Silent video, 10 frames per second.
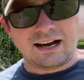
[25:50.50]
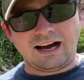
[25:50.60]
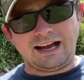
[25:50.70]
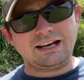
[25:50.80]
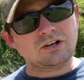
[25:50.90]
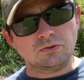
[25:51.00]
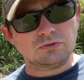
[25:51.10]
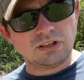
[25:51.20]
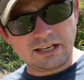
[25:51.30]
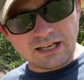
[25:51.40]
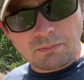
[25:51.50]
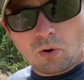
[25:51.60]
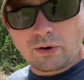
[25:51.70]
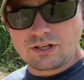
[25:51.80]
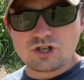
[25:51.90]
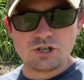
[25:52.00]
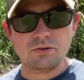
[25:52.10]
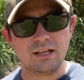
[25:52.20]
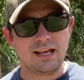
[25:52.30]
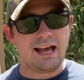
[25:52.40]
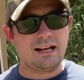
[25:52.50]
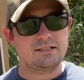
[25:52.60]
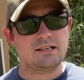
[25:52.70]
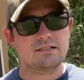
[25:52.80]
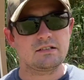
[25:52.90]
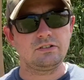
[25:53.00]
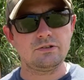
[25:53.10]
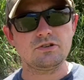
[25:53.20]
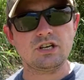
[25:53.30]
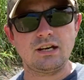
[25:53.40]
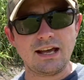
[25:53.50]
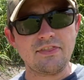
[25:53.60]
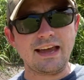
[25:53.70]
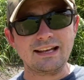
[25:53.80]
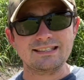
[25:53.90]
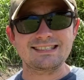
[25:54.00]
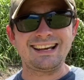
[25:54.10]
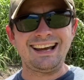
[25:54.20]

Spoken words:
I don't like point shooting as a solution, and that's